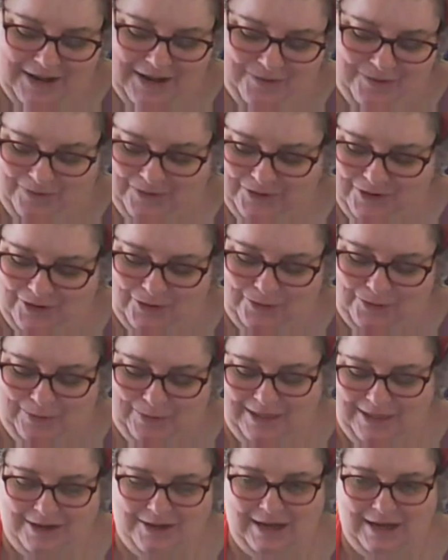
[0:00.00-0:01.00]
He broke it,
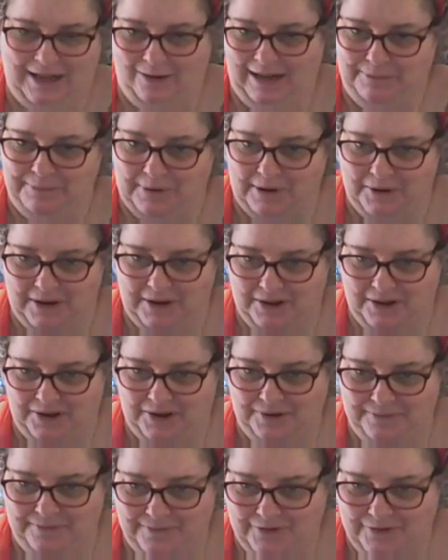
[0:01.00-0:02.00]
but
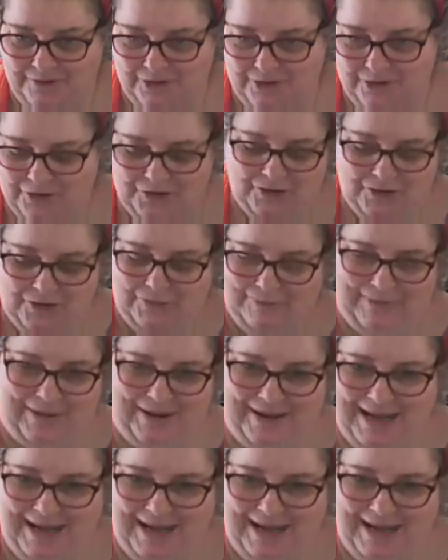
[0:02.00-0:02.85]
he won't get it.